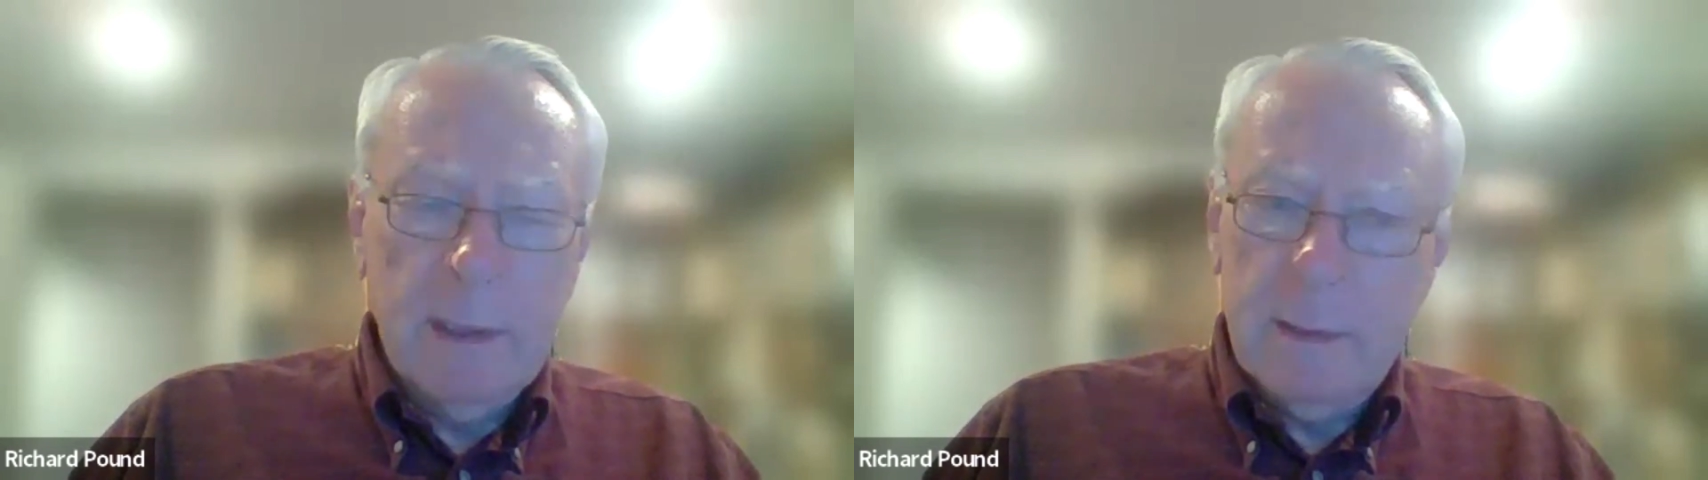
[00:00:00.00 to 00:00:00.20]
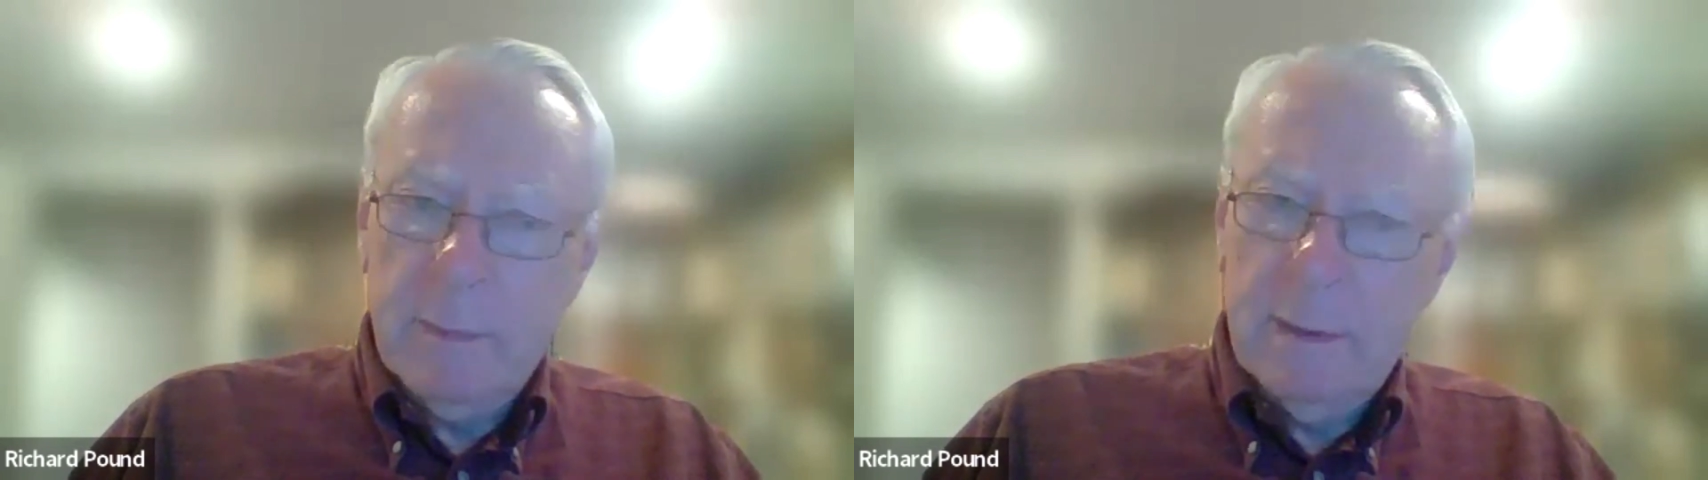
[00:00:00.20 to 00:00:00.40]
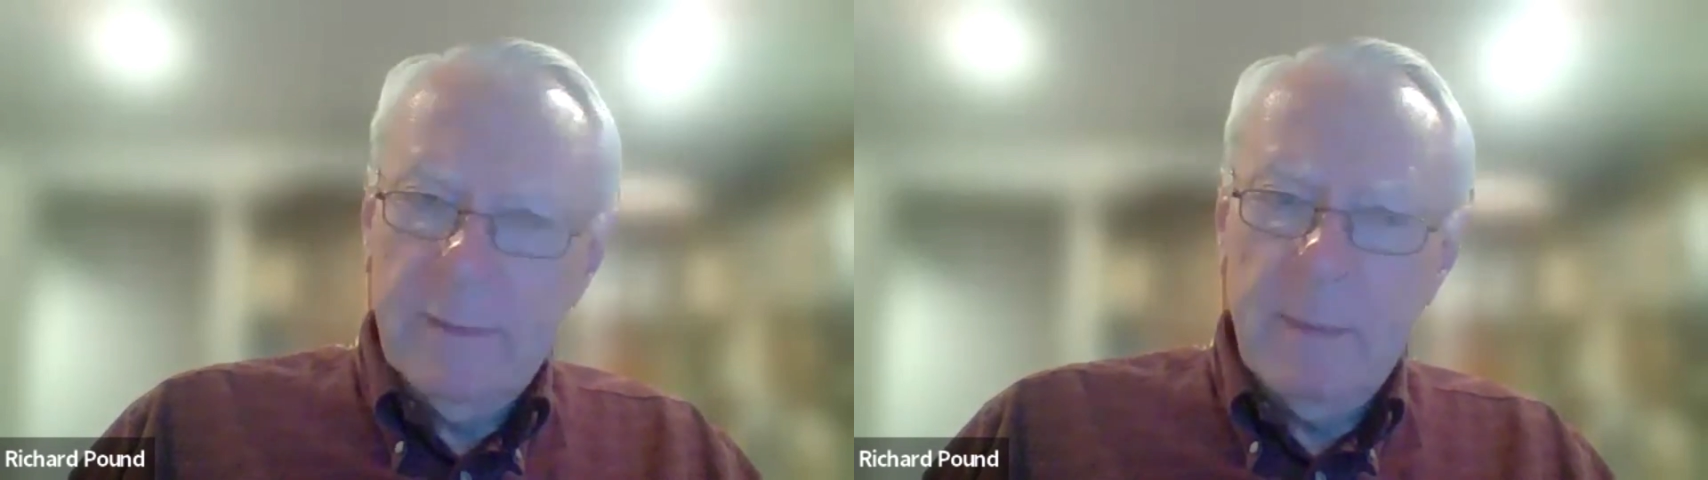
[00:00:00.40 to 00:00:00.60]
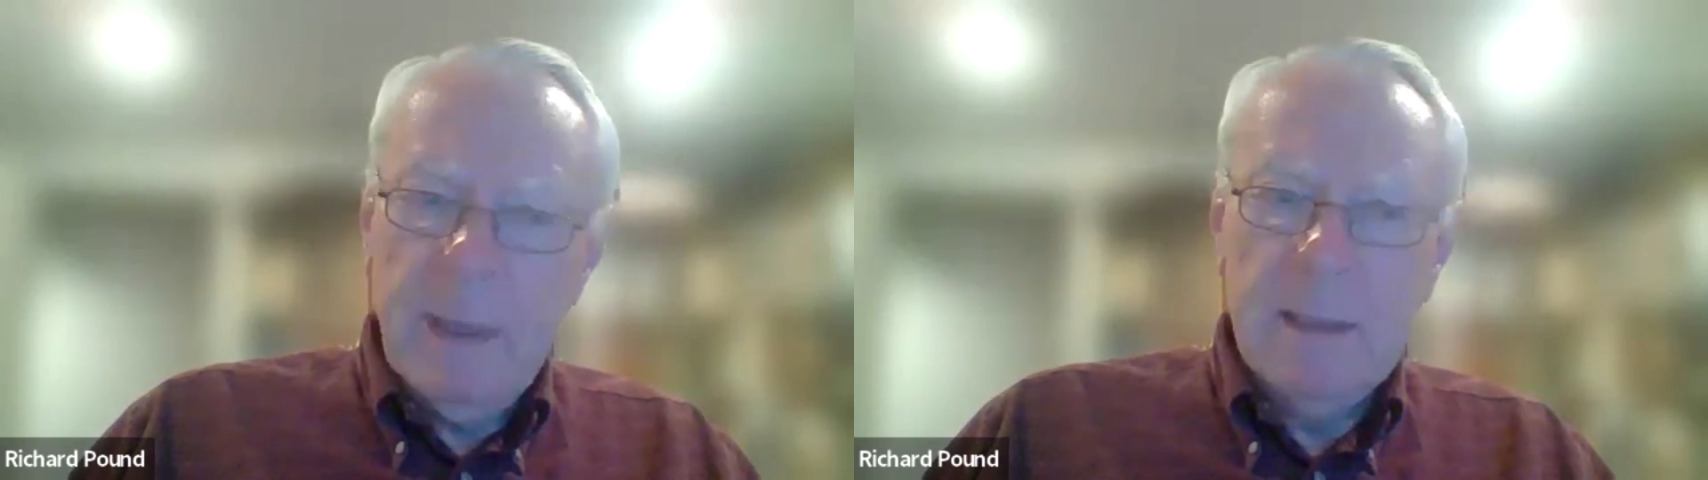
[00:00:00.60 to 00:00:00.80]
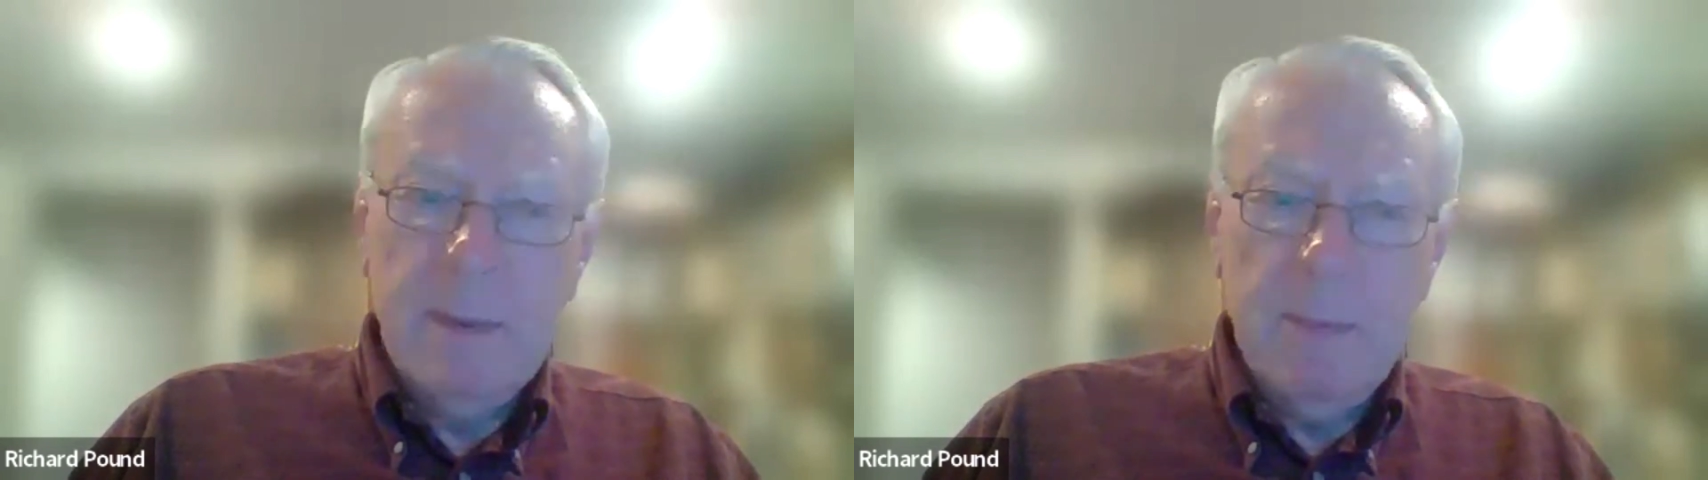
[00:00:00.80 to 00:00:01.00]
And I said, "Well, if I
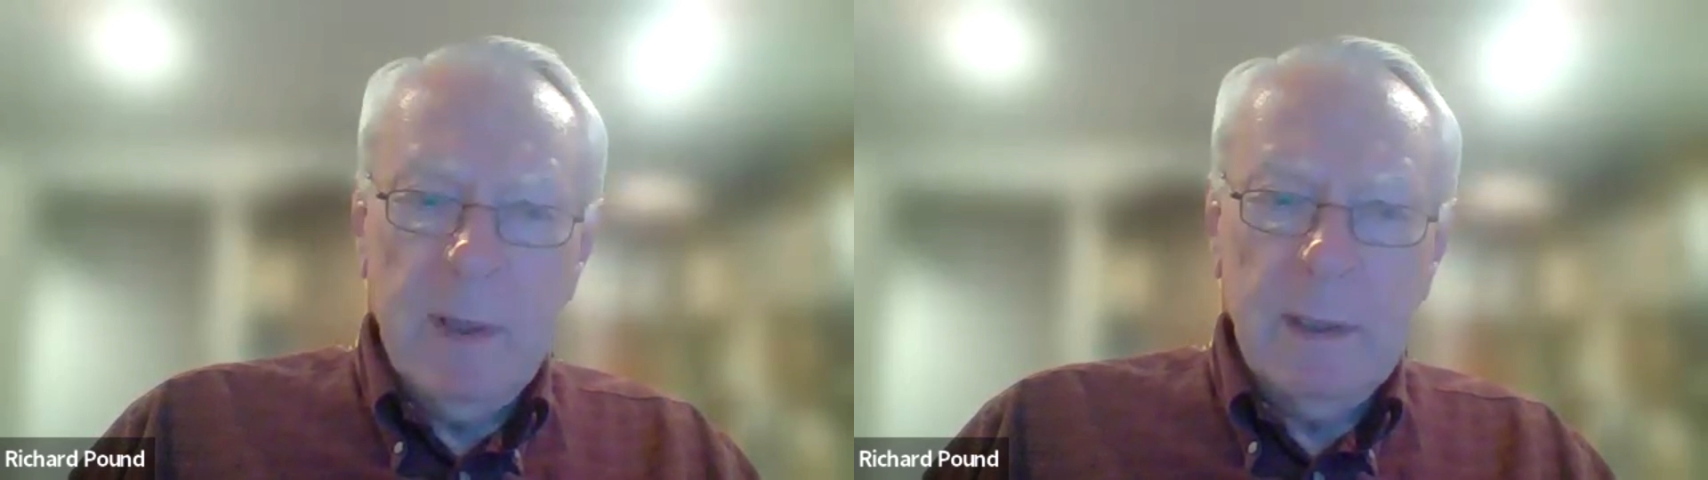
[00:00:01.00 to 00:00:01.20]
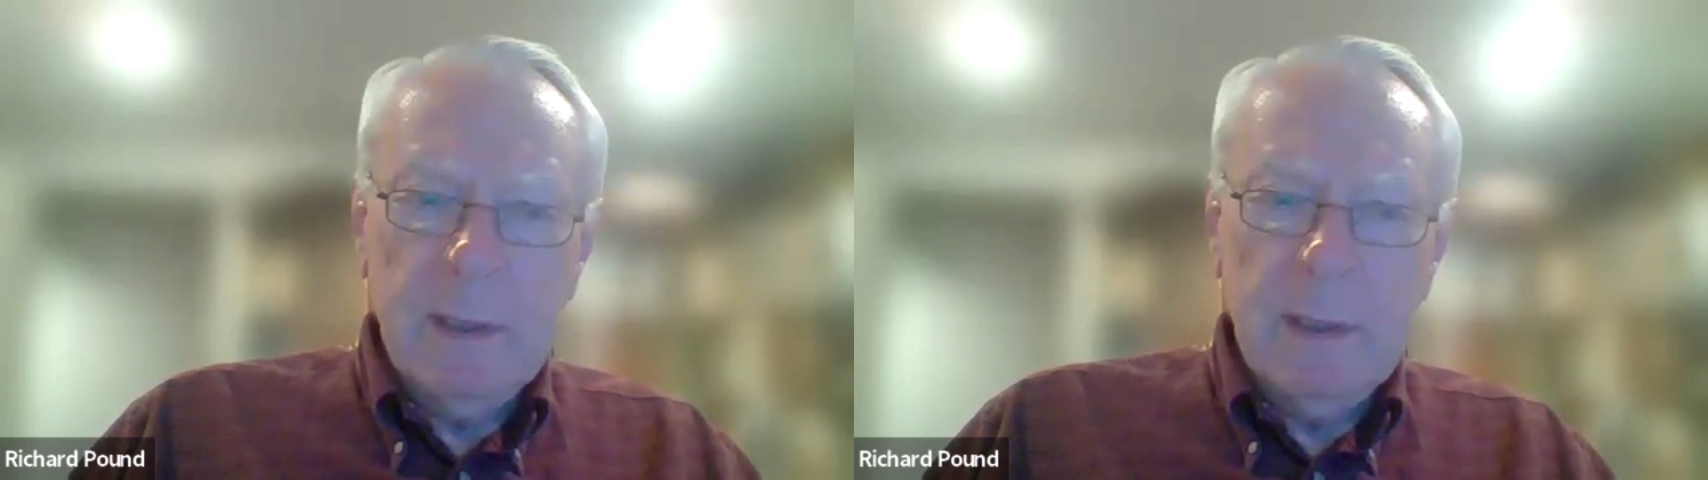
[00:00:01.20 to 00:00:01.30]
pass my bar